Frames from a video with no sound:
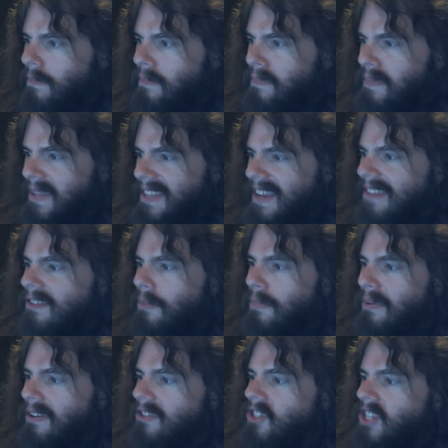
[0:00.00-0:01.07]
But that's a
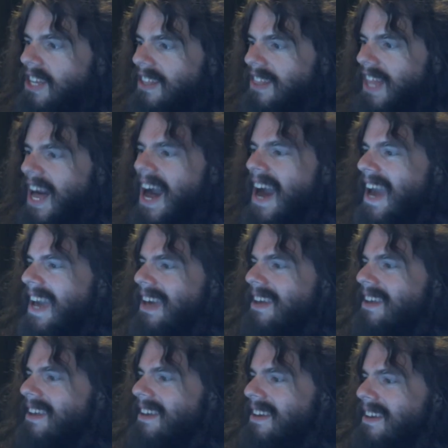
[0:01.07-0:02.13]
bullshit lie.
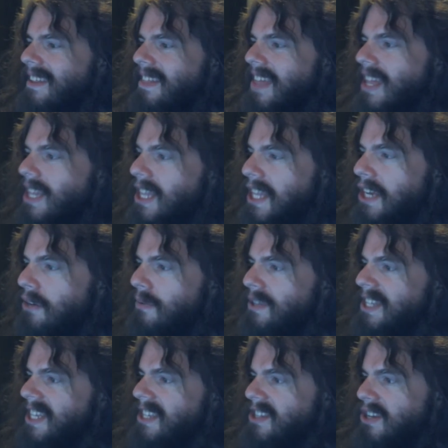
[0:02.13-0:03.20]
They
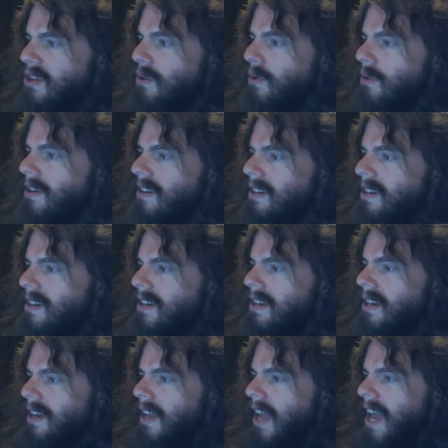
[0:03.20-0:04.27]
literally do.
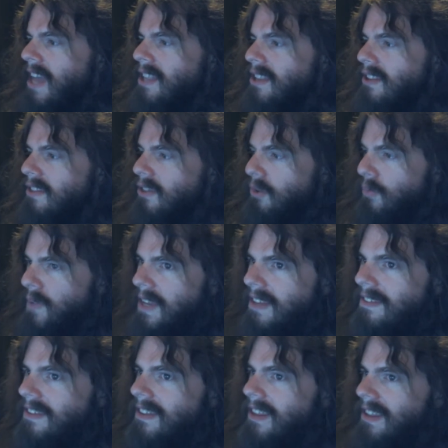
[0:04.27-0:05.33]
And the
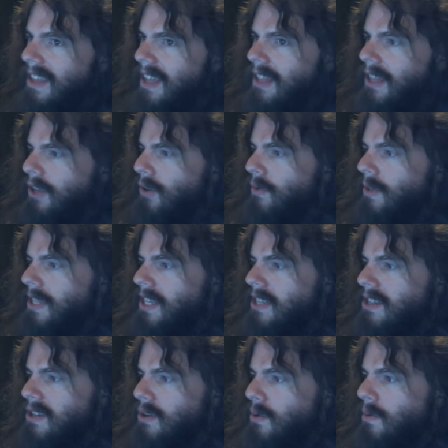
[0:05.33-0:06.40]
reason that they literally
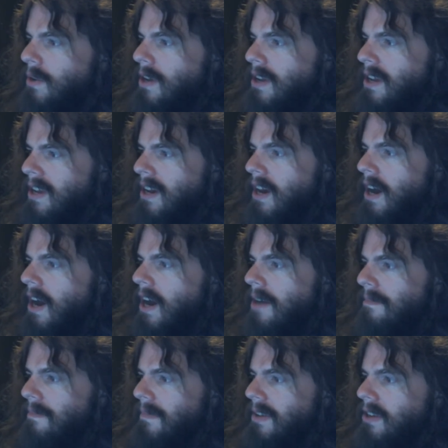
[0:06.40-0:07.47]
do
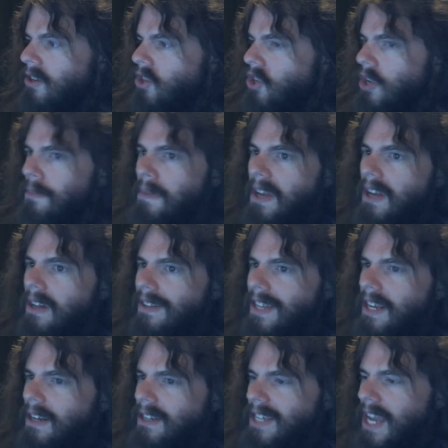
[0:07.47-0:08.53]
um, should be
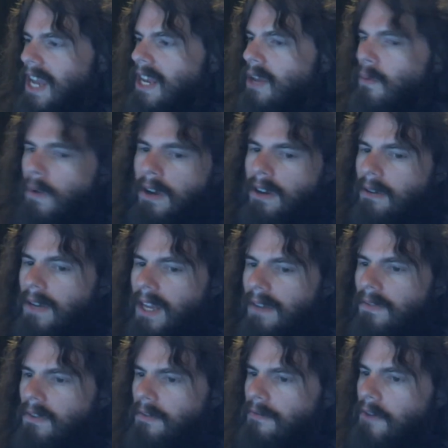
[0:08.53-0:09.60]
clear to anyone who
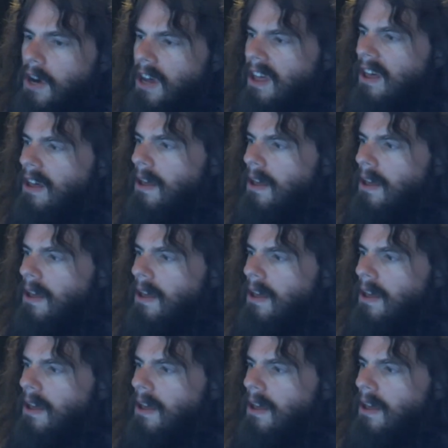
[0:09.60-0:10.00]
gives a fuck.